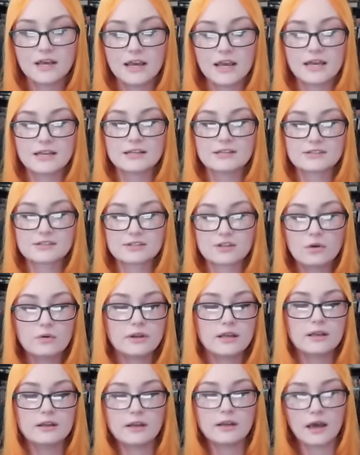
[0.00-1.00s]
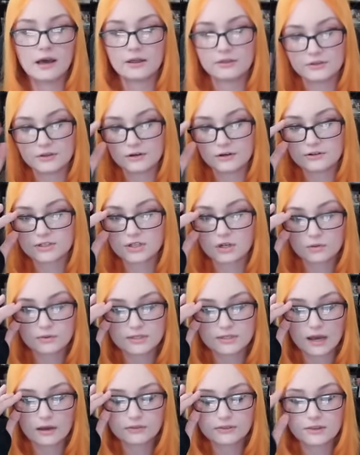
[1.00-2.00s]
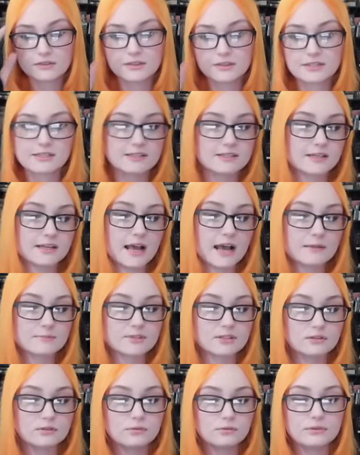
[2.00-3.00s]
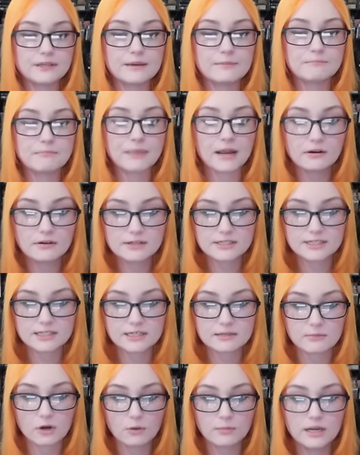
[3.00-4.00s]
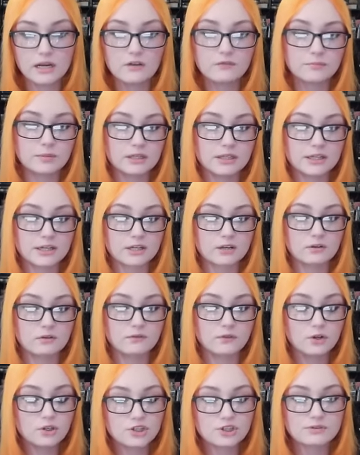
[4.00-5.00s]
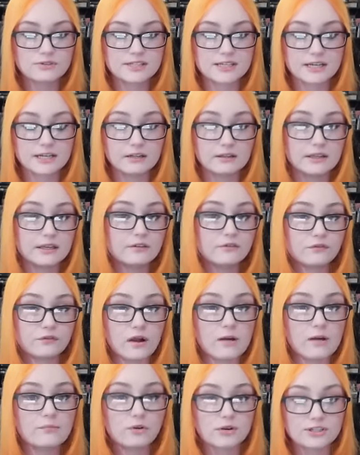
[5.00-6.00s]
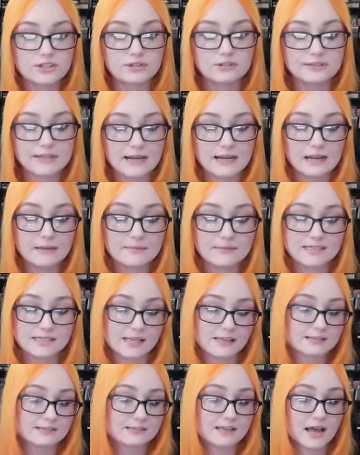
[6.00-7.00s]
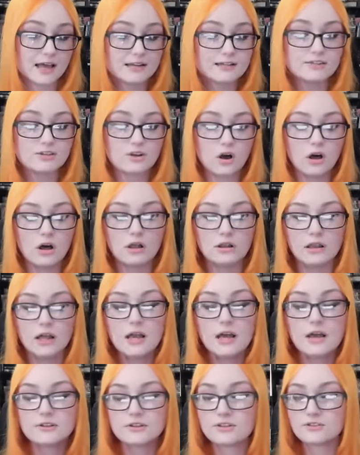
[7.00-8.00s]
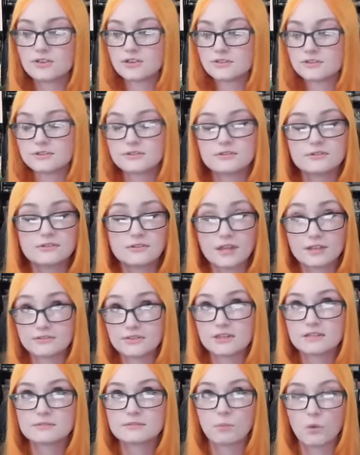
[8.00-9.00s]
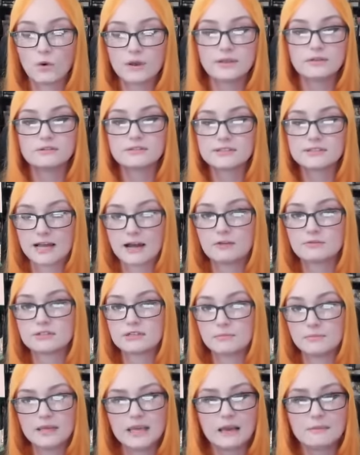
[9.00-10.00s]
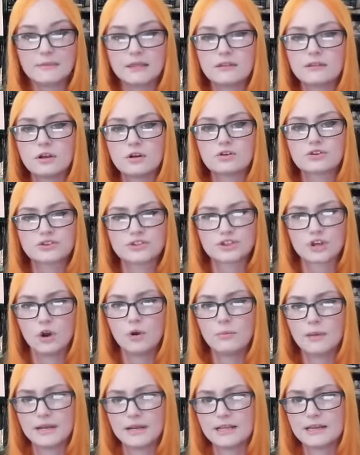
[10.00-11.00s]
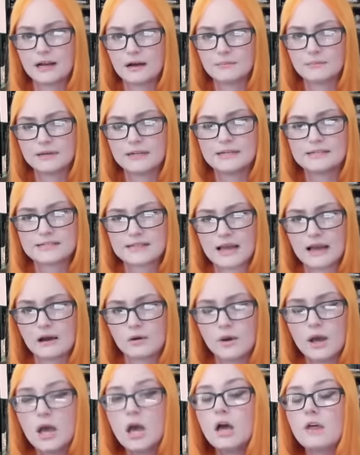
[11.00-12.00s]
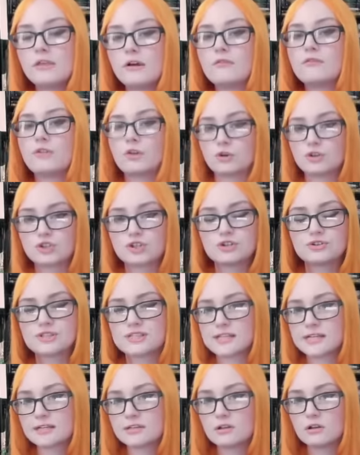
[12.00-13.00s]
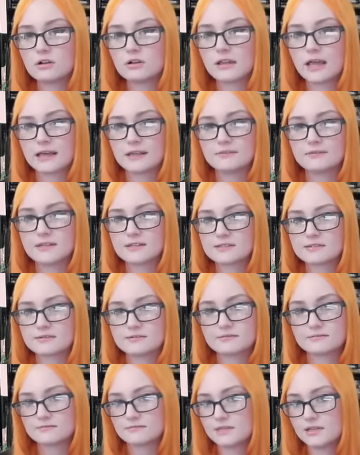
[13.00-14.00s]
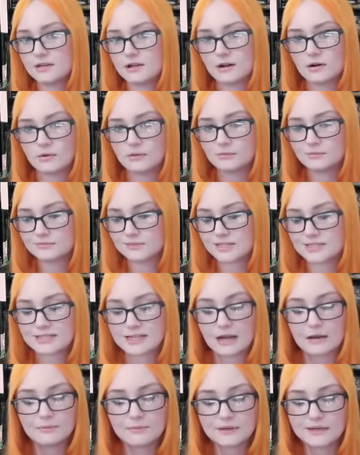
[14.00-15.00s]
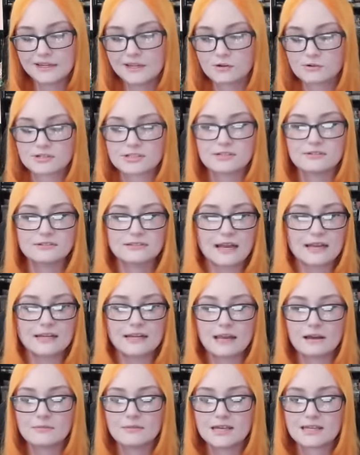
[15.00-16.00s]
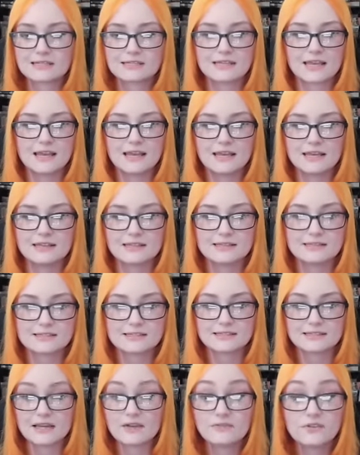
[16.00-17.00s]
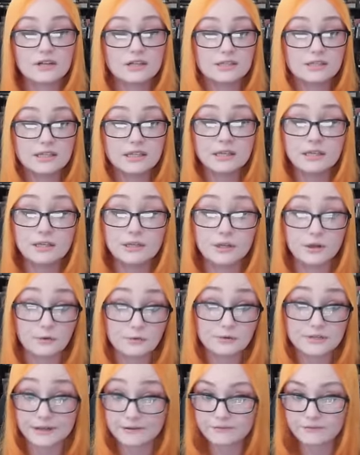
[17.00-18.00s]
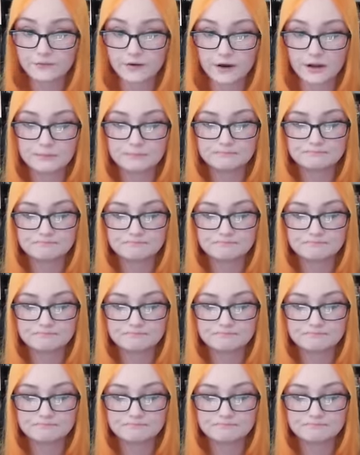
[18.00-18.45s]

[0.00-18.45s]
And as noted, uh, there is no doubt that this is an absolutely embarrassing moment of political virtue signaling from Crystal Dynamics. Yes, that is all that the that this boils down to be. I mean, there are so many companies now that virtue signal and this you know, this company Crystal Dynamics is definitely no different.